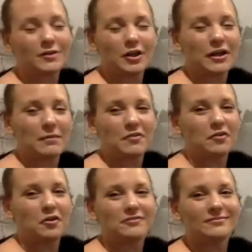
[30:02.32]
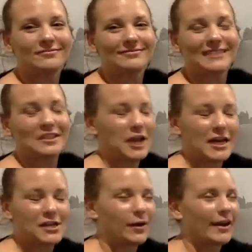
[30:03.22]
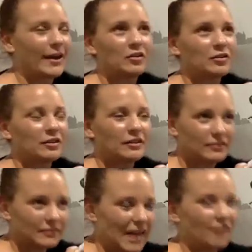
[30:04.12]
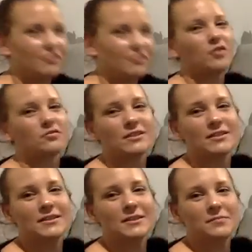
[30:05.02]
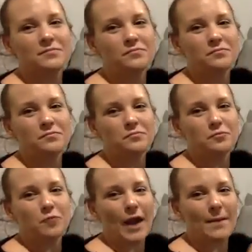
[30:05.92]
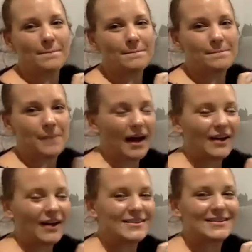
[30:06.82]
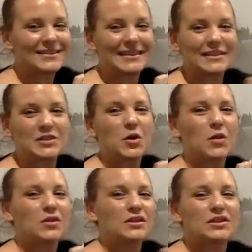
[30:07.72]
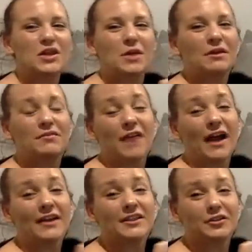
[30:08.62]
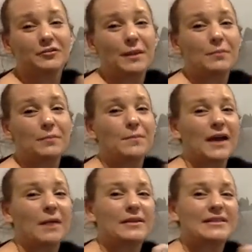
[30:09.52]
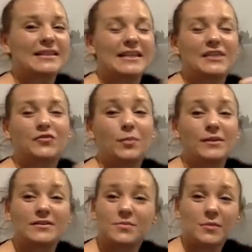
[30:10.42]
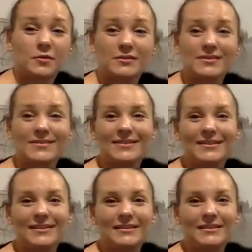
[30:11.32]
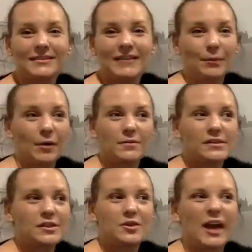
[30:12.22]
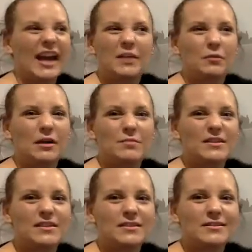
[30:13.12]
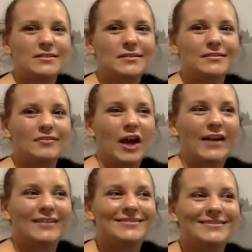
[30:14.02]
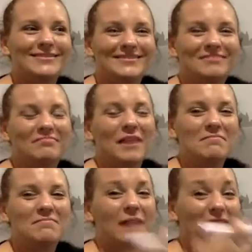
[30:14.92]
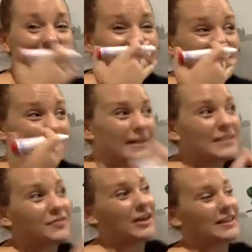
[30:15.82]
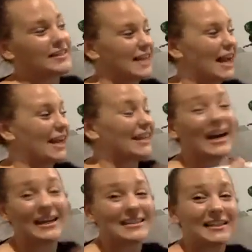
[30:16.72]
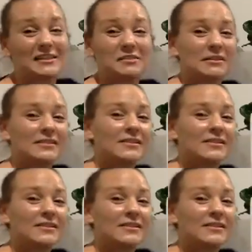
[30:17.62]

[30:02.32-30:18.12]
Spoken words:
don't get me wrong. It changed my health tenfold, right? But it's not the determining factor of people becoming successful business builders. I promise you, anyone in business, right? My dad's best friend is a car salesman,